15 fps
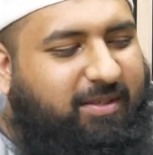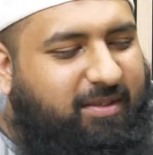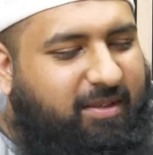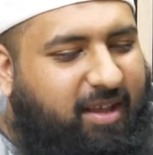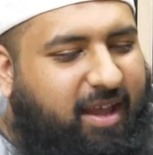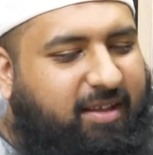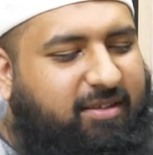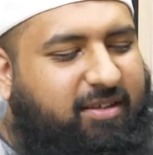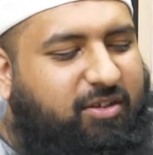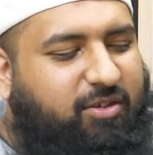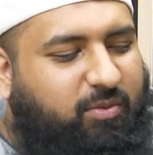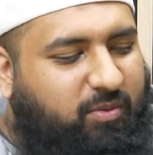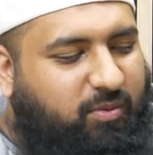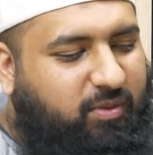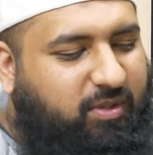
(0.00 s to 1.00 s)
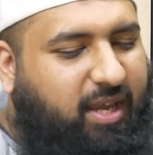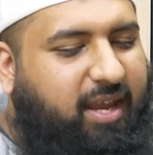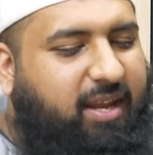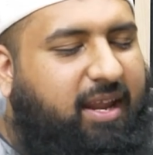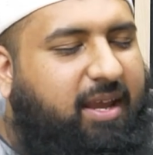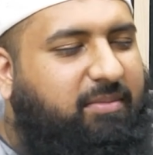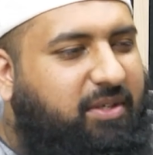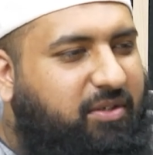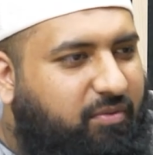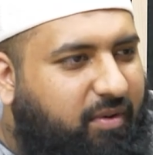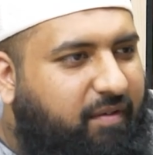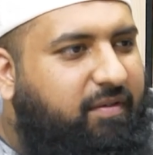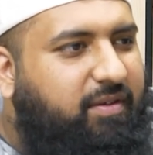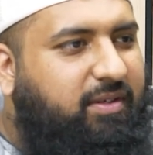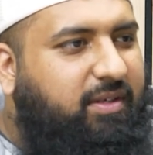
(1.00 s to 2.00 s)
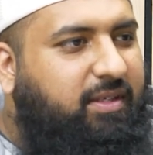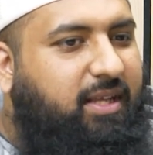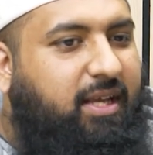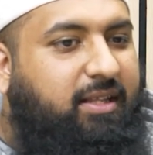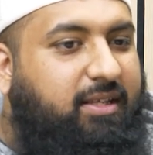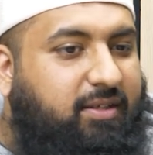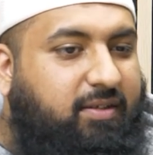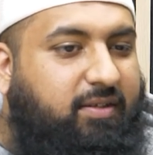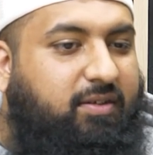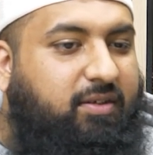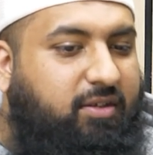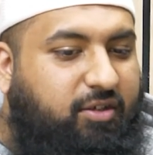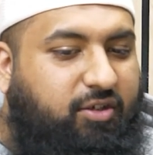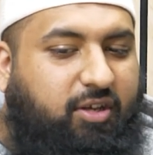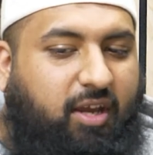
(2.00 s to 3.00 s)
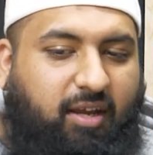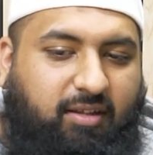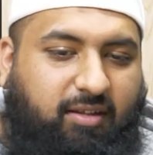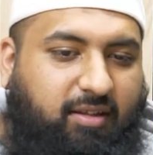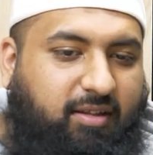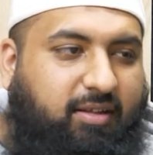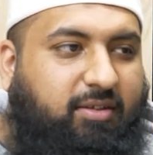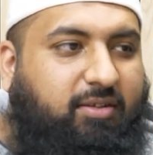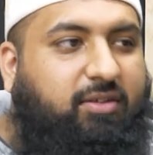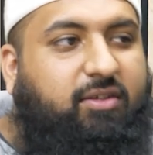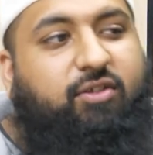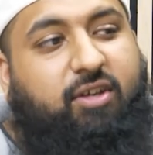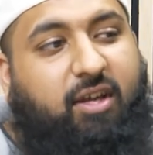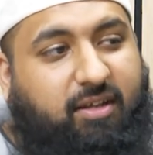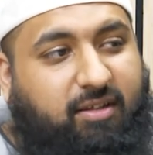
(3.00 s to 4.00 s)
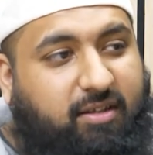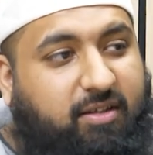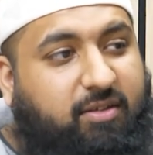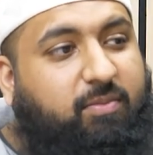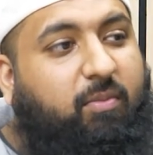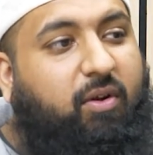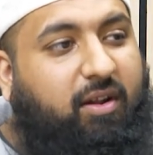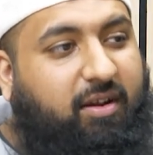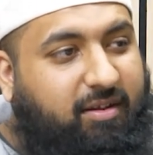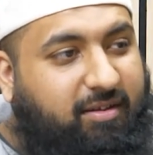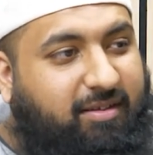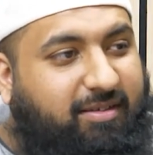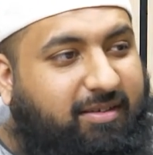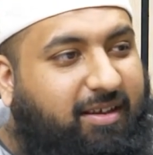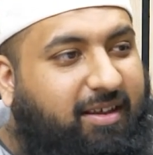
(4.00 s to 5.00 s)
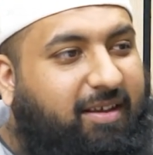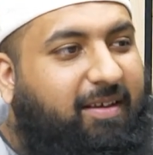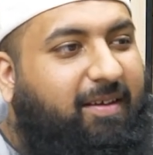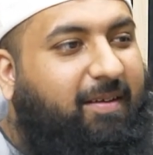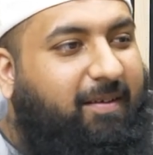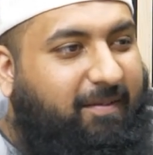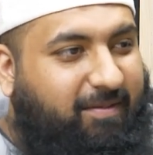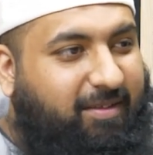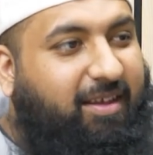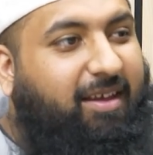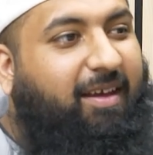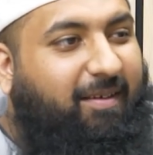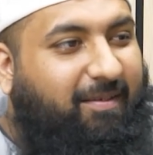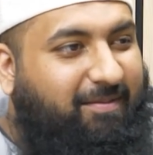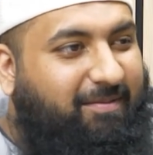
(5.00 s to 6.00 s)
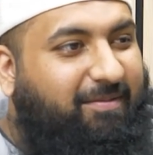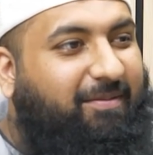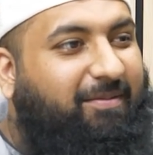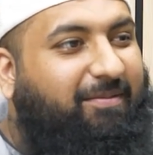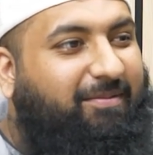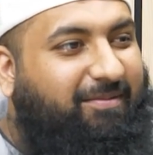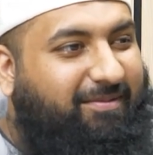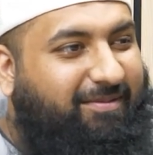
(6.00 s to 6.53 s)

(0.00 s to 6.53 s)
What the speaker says: that teachers will say names as references that this sheikh did this sheikh did this. And these are, I'm just mentioning the famous names. There's hundreds of